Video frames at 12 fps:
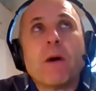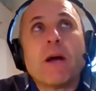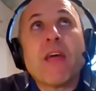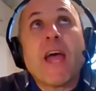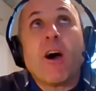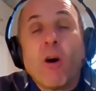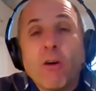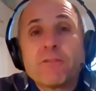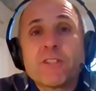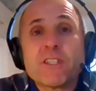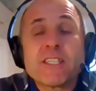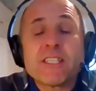They are
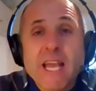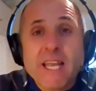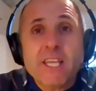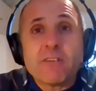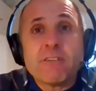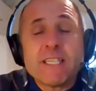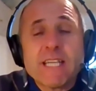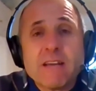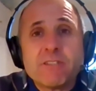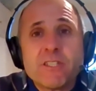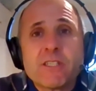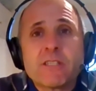often secular
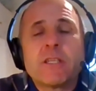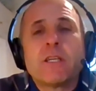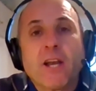endeavours,